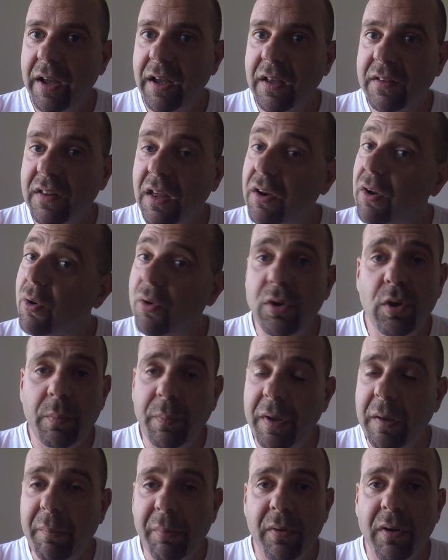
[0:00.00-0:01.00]
Because I know you
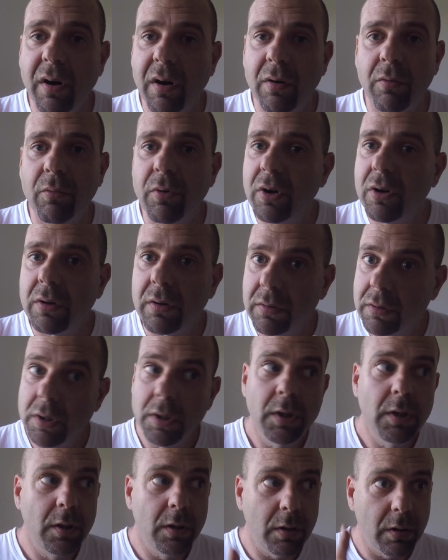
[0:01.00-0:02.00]
people aren't real
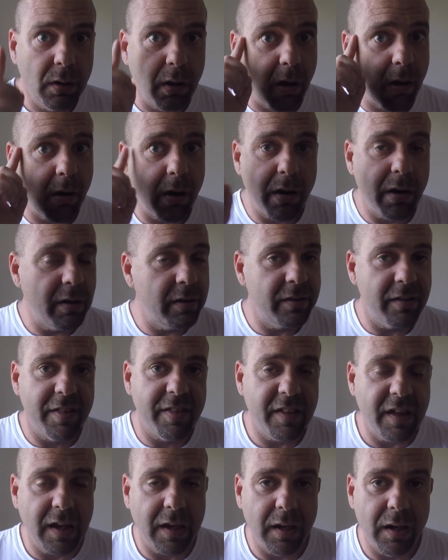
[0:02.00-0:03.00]
long on
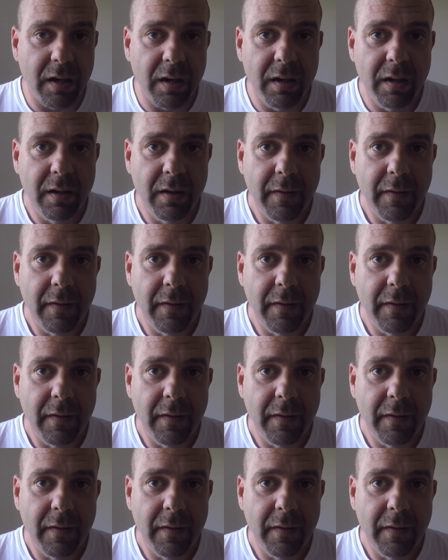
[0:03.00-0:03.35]
thinking.